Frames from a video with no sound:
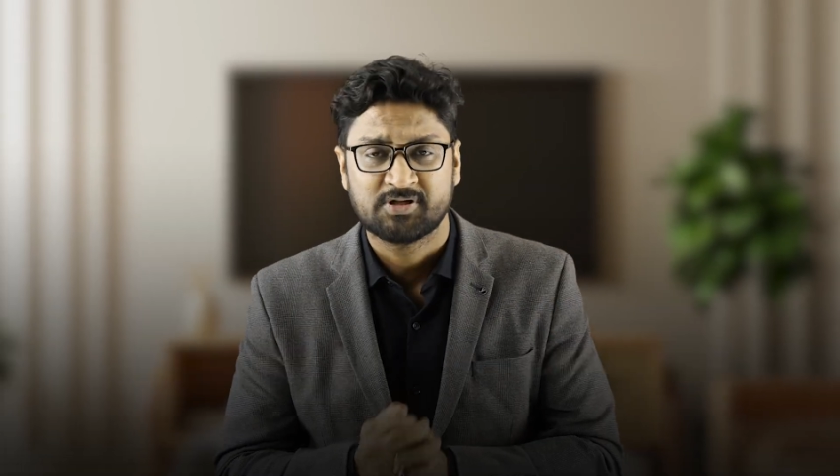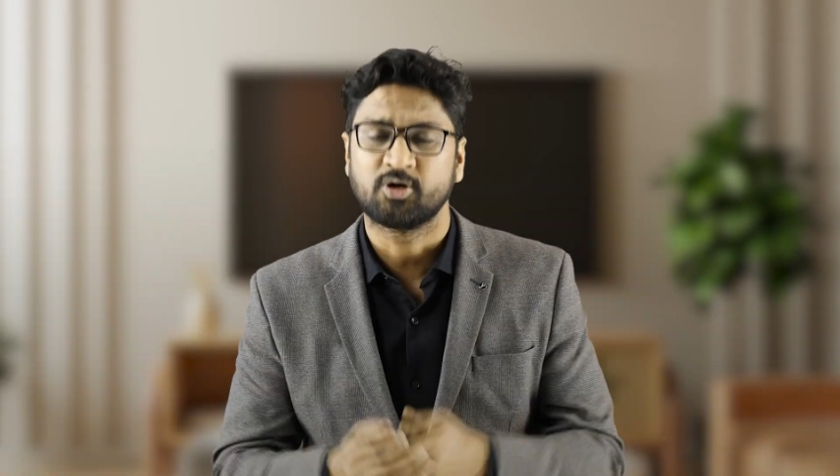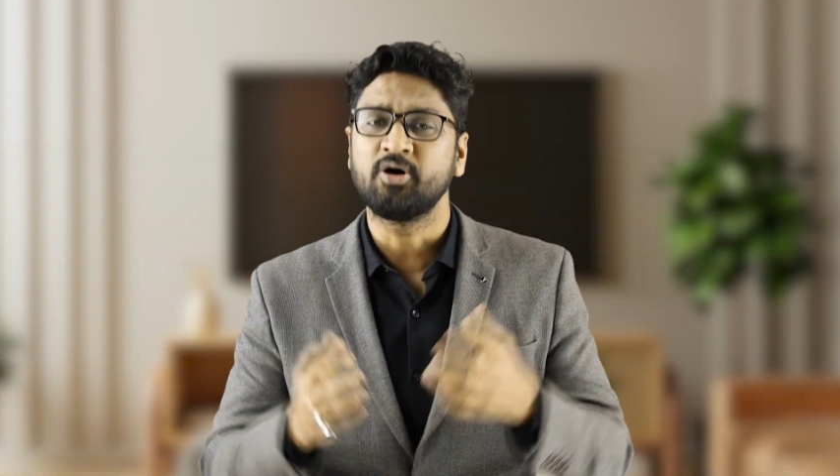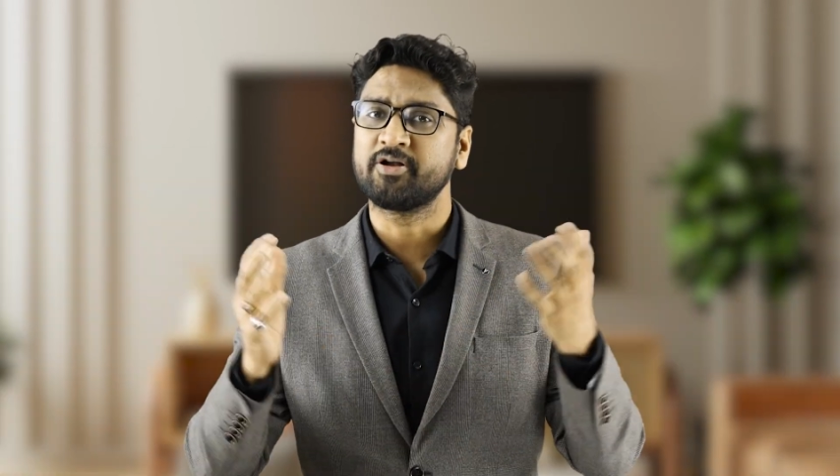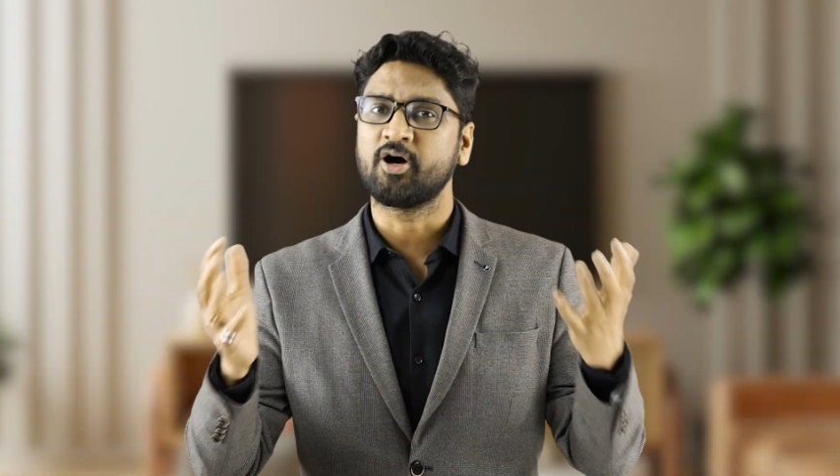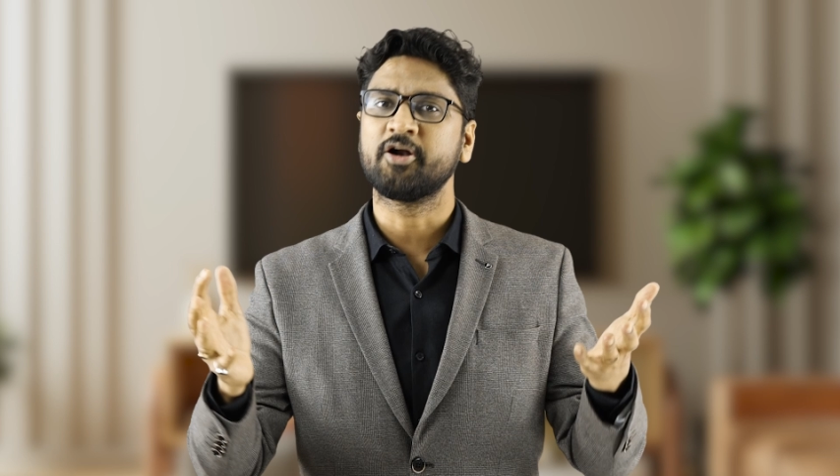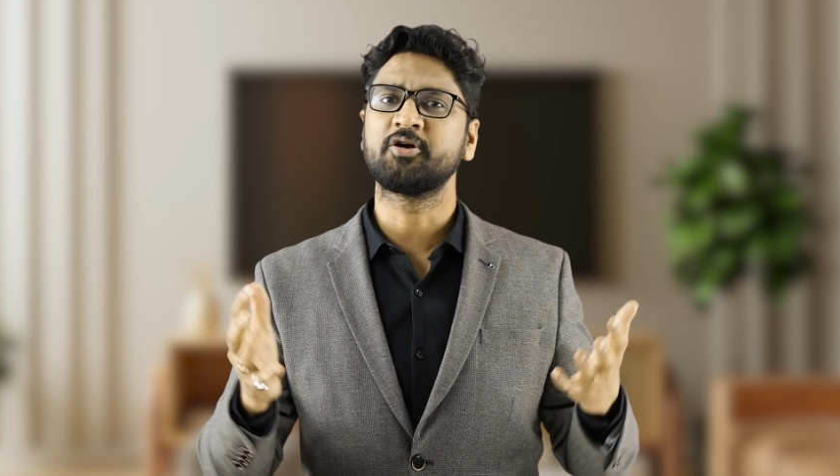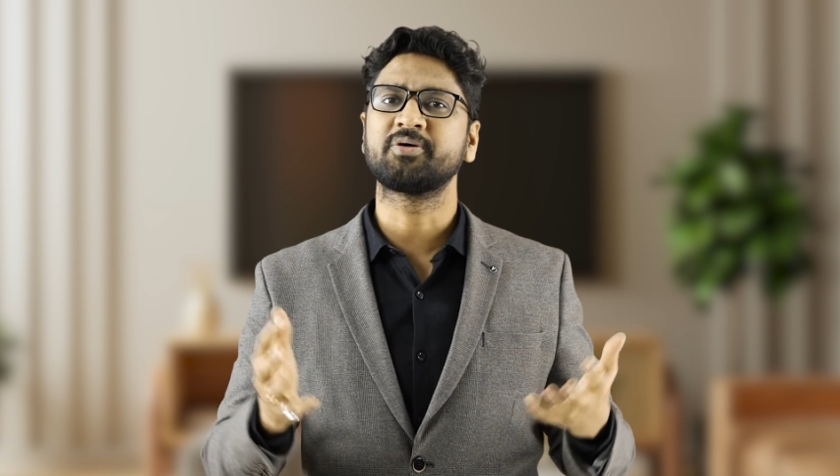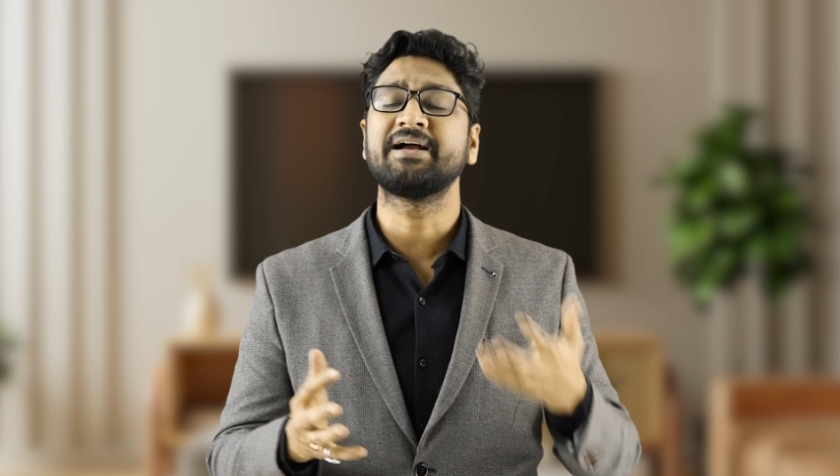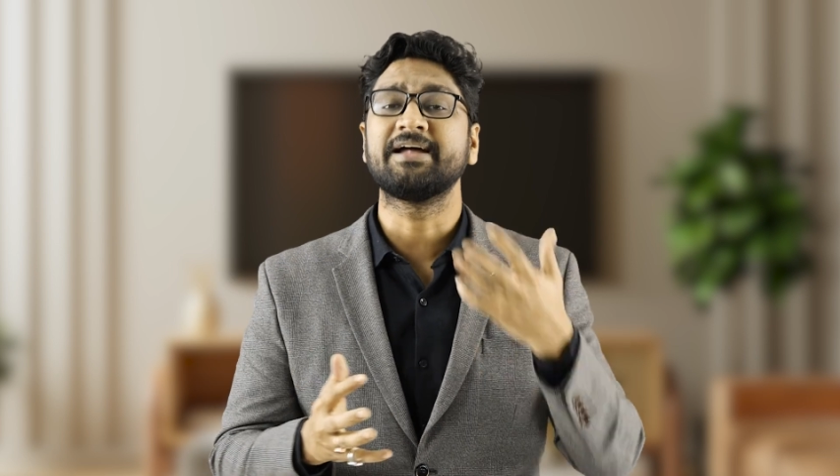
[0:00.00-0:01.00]
So in
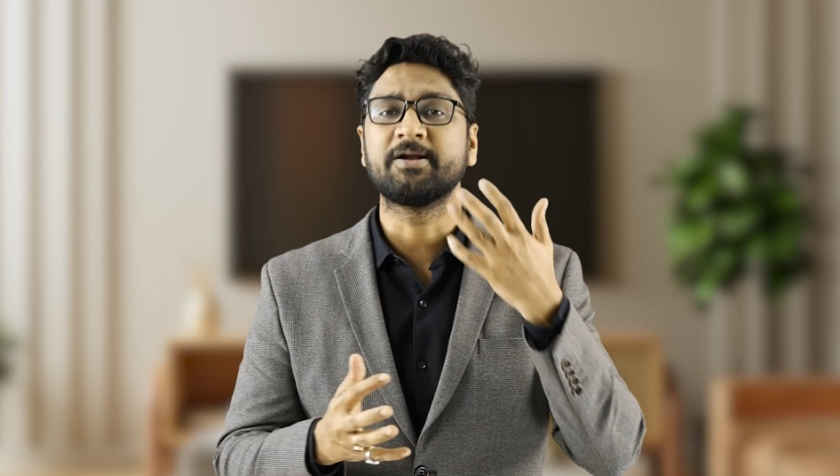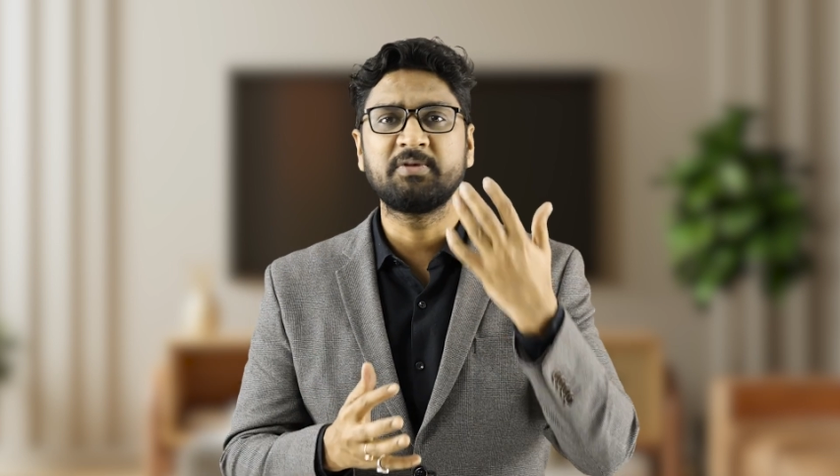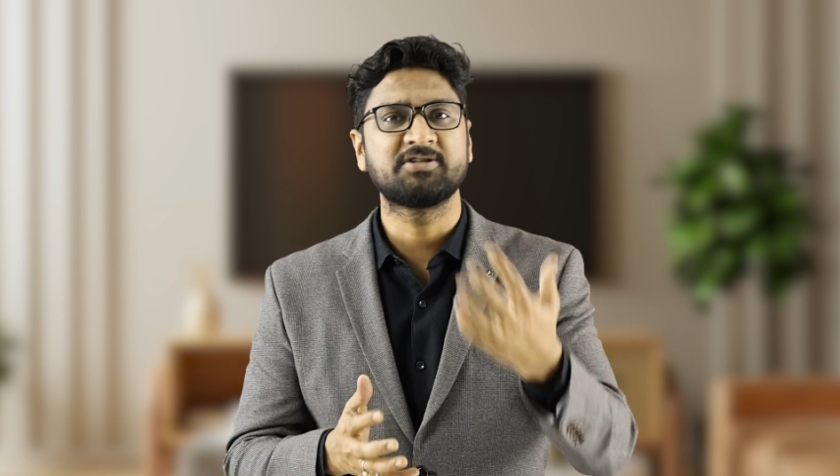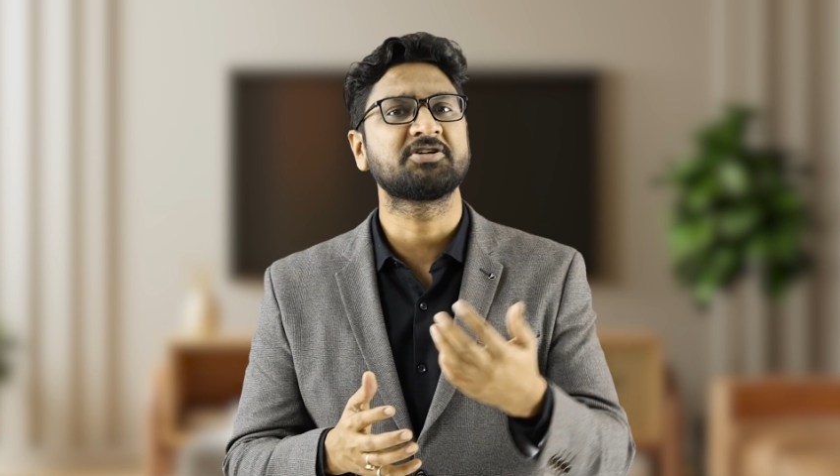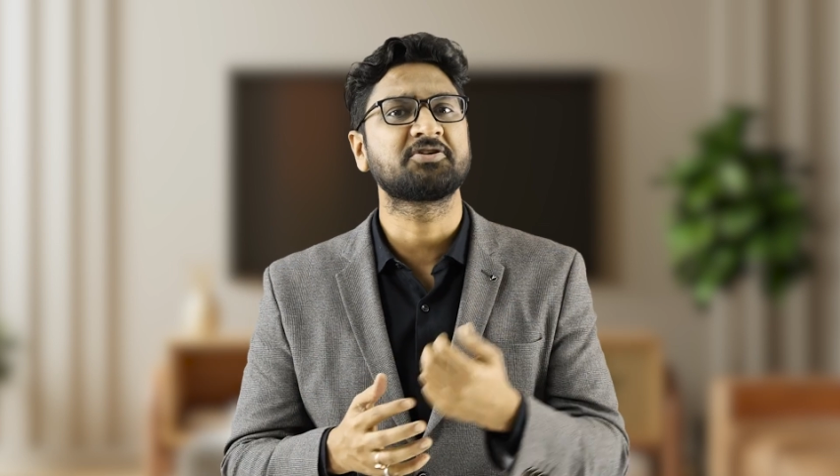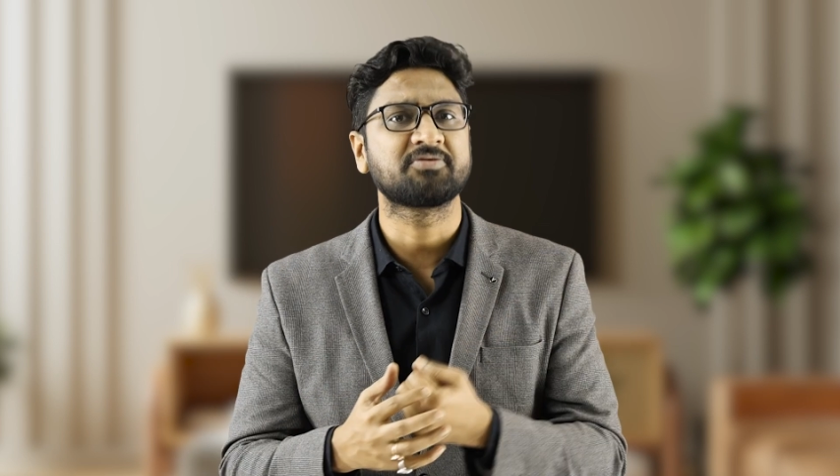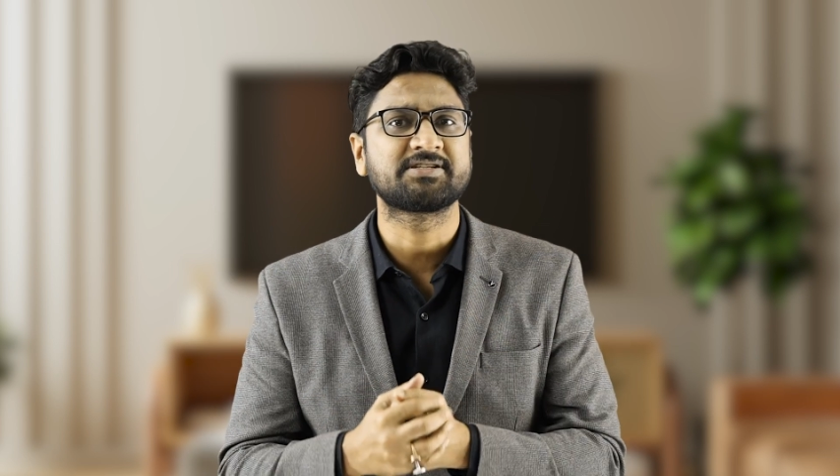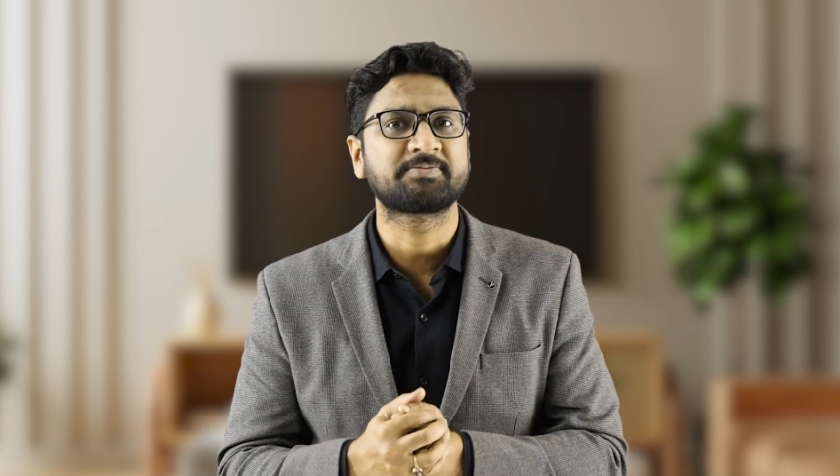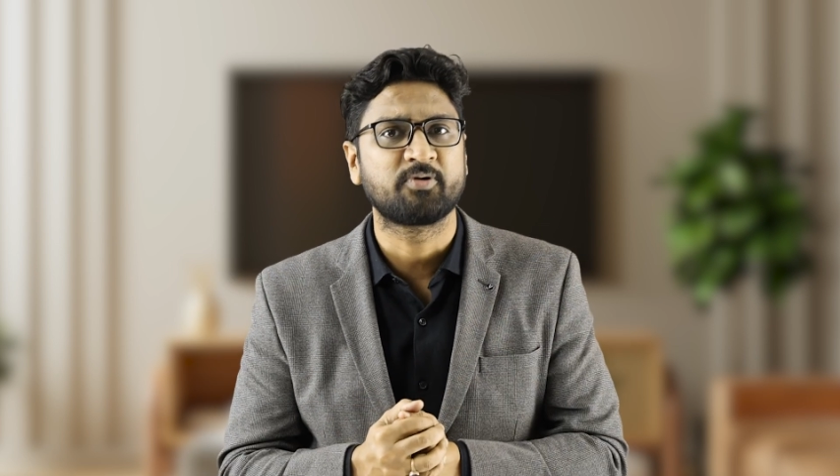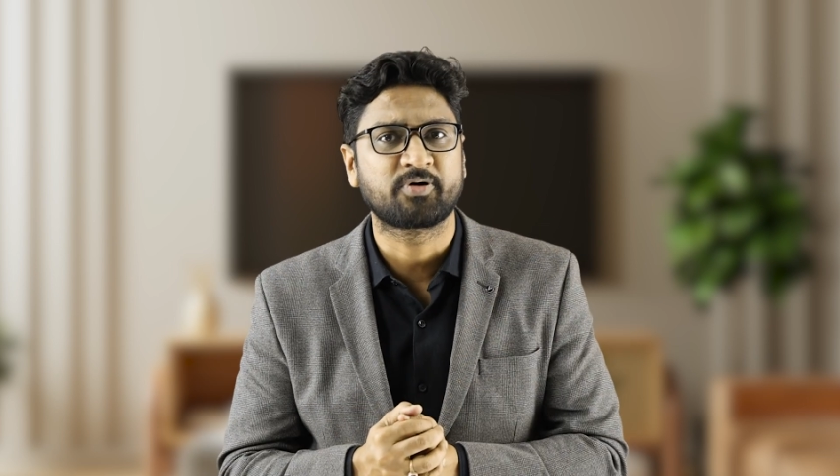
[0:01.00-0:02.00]
order to get admission to
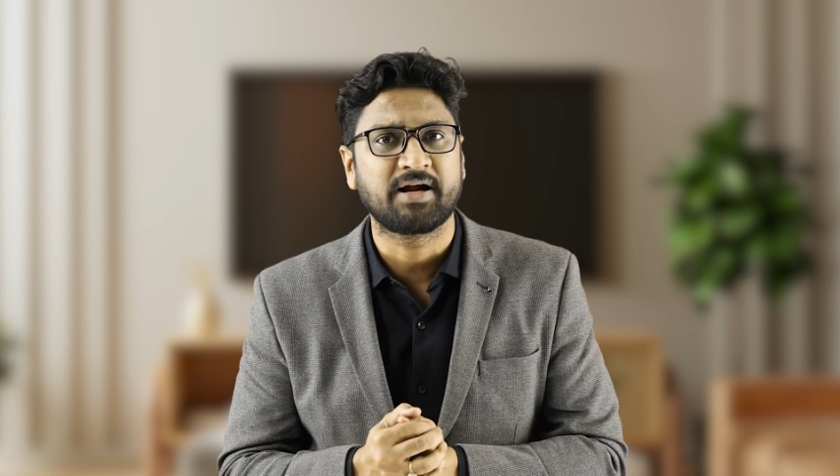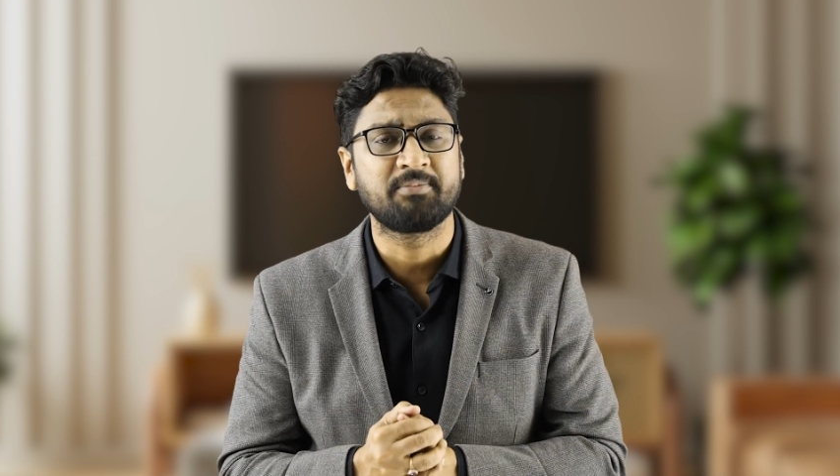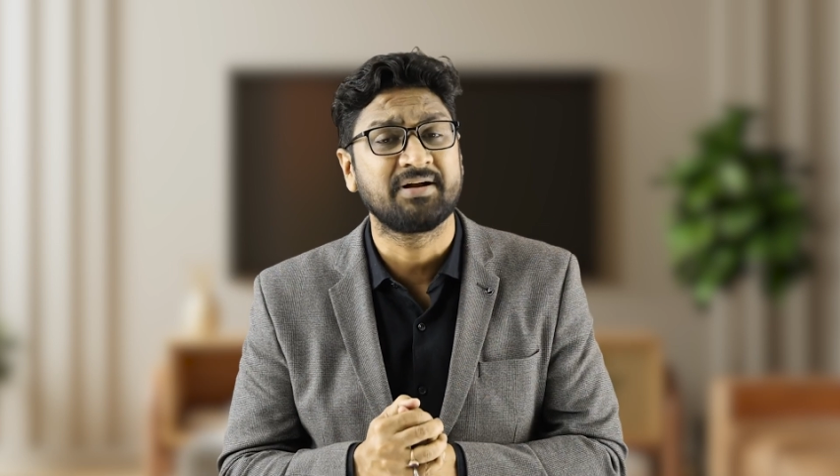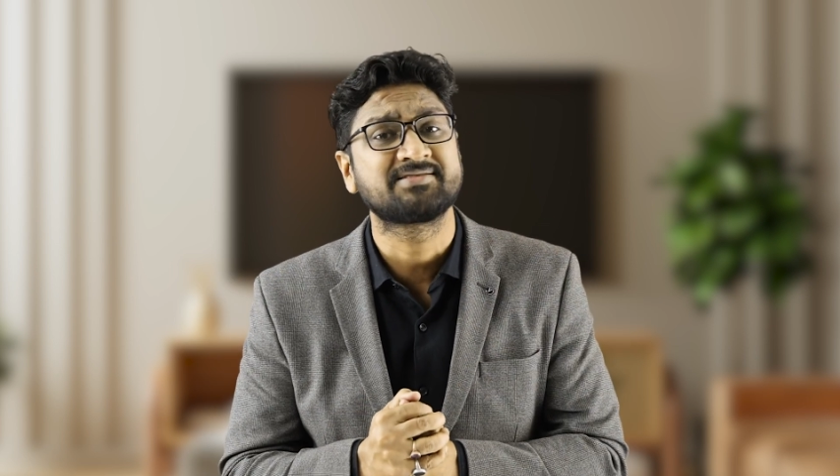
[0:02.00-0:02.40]
this program,